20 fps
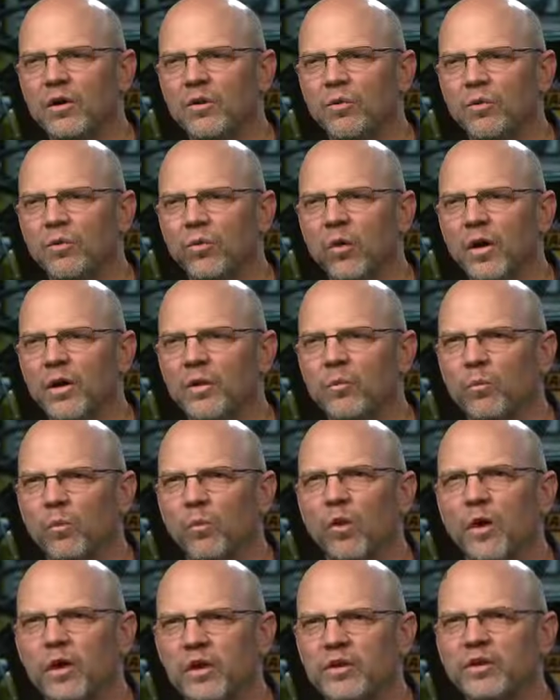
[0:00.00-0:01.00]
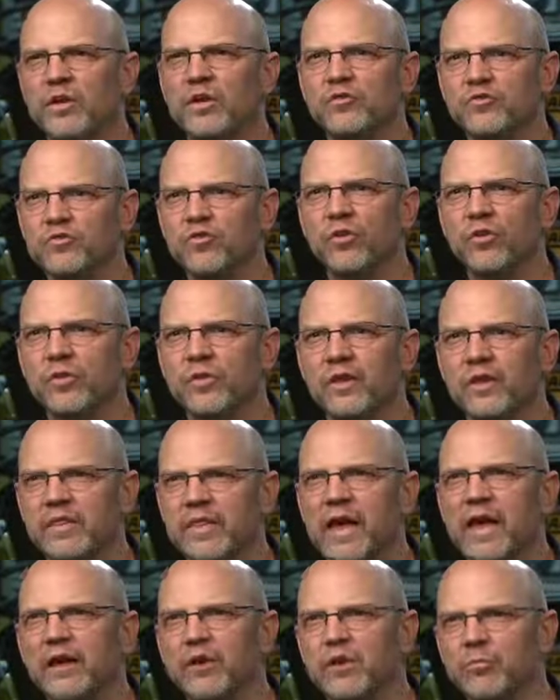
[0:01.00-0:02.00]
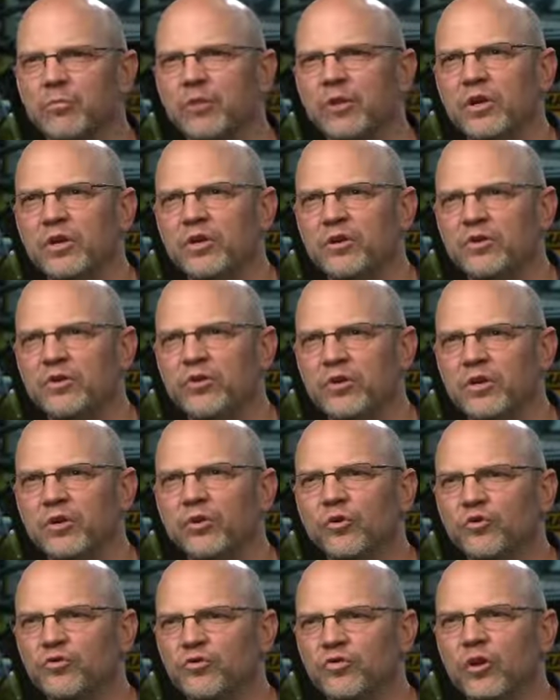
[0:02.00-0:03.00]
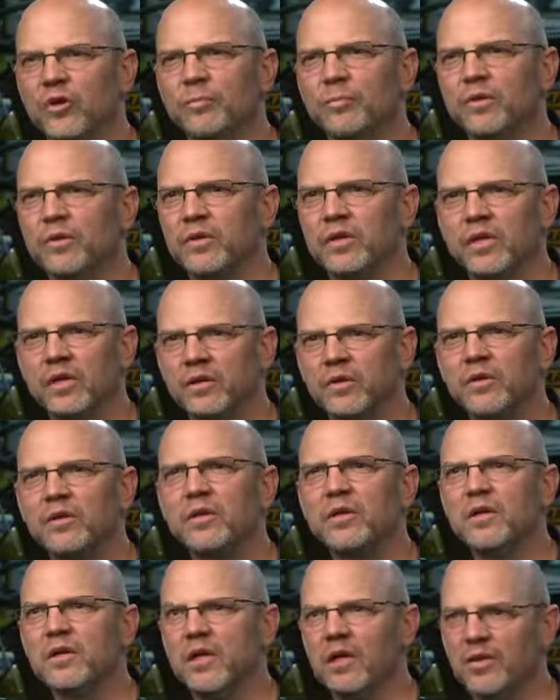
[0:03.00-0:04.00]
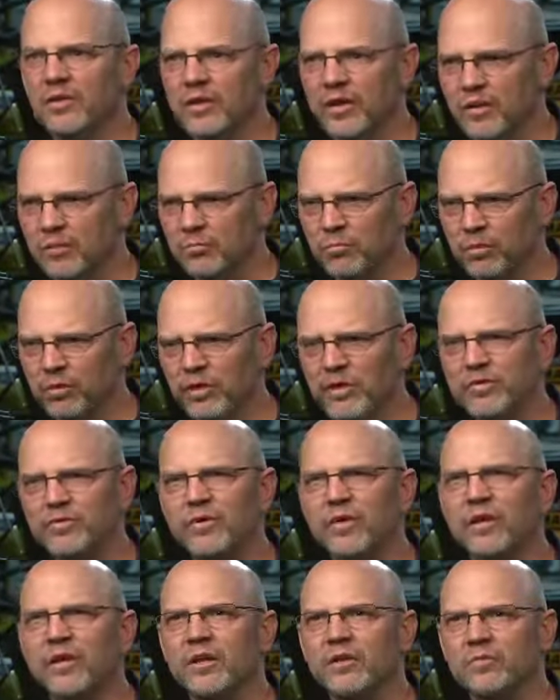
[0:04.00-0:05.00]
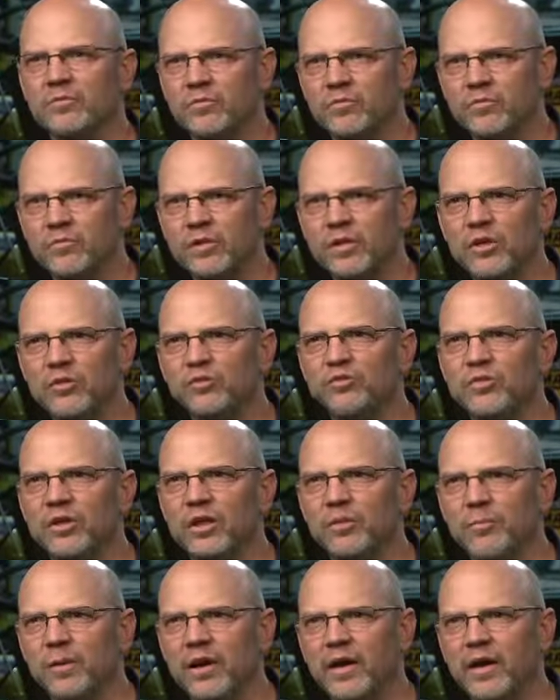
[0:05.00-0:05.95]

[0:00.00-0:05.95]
what, what additional thing that could bring to your dealership and then, and then believe in it and, and stand